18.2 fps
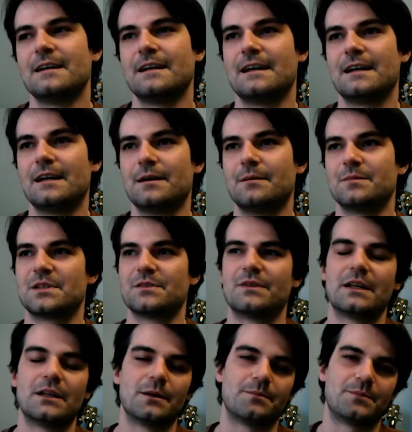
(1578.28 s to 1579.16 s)

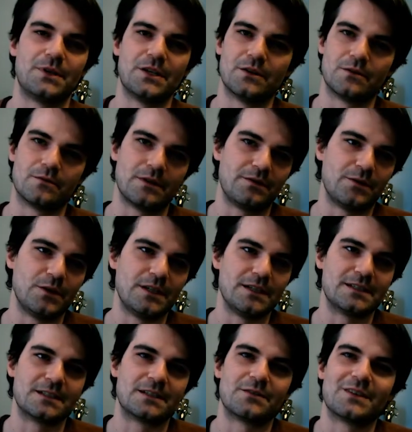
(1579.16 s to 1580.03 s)
develop, if you need to
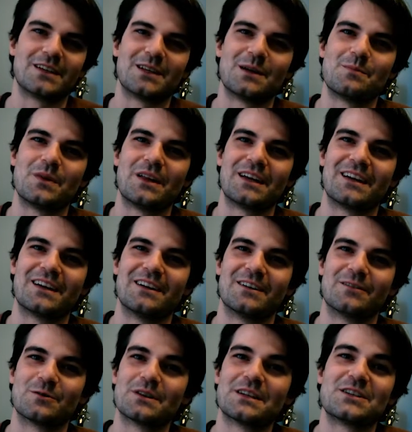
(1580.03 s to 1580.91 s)
develop like a
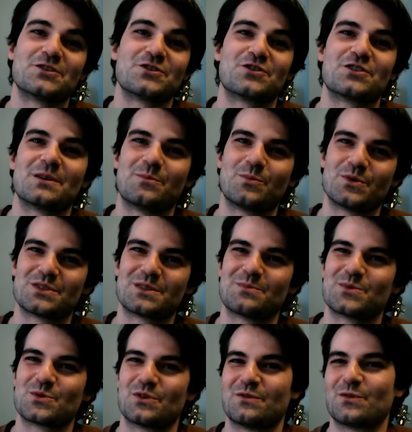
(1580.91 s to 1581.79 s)
relationship with some
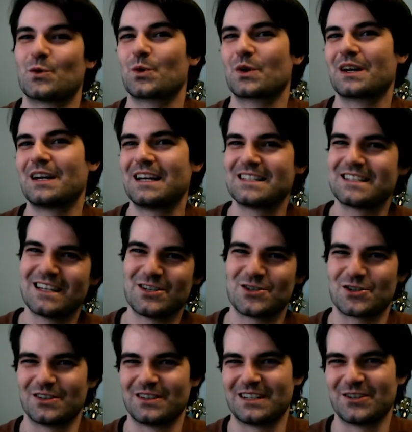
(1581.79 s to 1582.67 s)
sort of organization
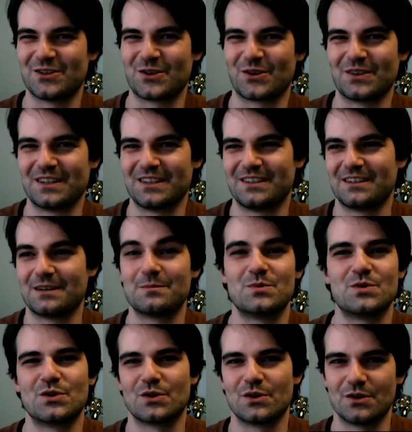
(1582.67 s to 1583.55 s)
that you're going to
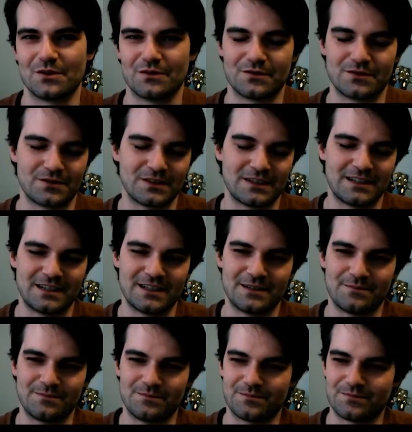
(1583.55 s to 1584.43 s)
observe,
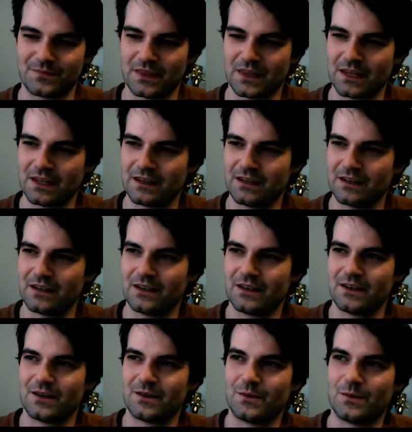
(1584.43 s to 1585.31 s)

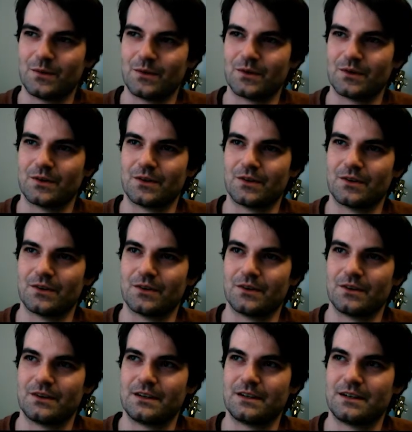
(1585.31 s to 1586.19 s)
or
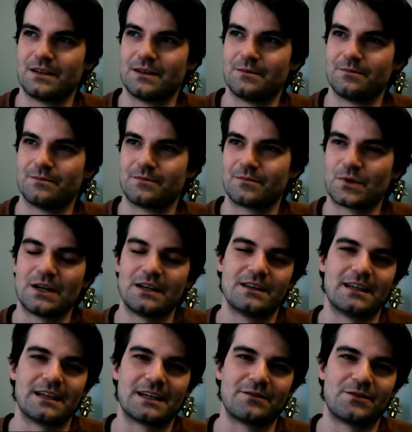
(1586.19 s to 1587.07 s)
right, like
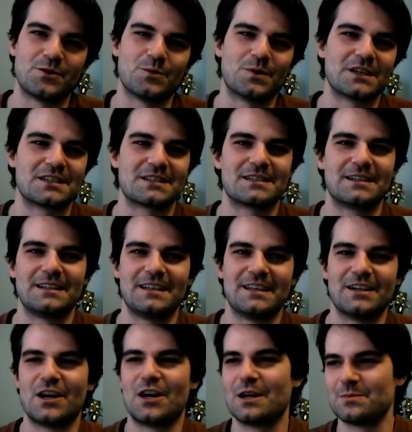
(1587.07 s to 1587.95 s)
if you want to study an
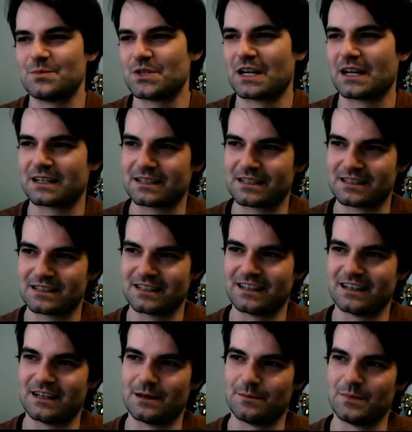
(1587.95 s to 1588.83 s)
object
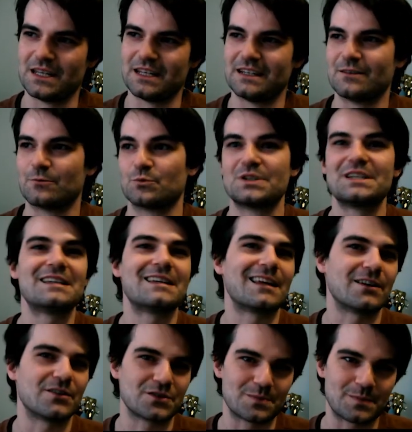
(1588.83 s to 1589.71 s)
in a retail
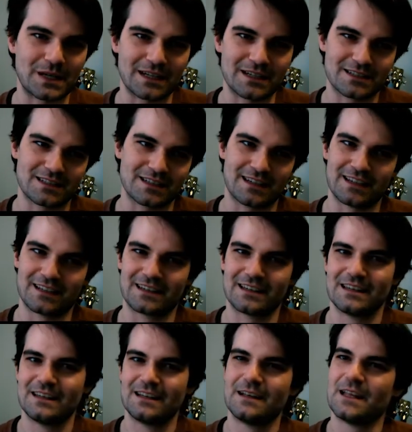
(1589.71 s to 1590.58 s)
space, like
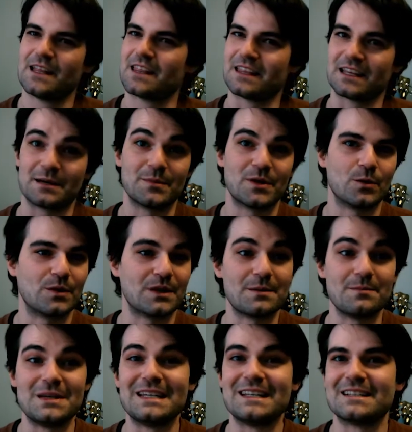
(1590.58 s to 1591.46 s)
think about what it
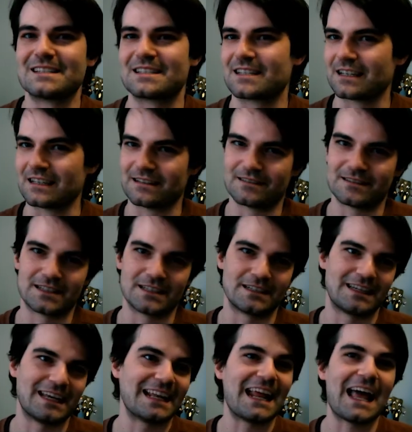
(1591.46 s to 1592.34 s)
means to get
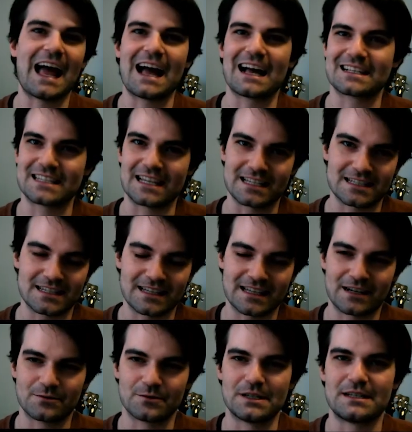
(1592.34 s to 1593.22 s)
access to that
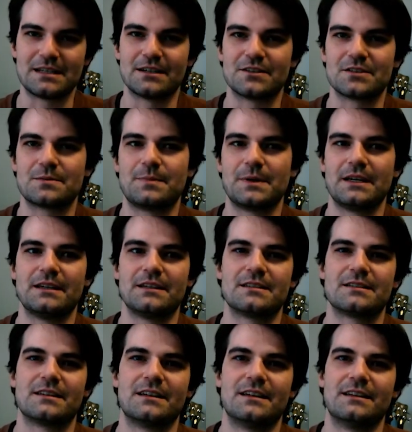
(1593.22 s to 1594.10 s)
retail space,
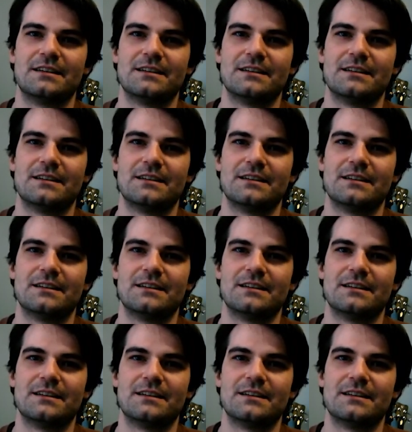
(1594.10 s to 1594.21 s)
and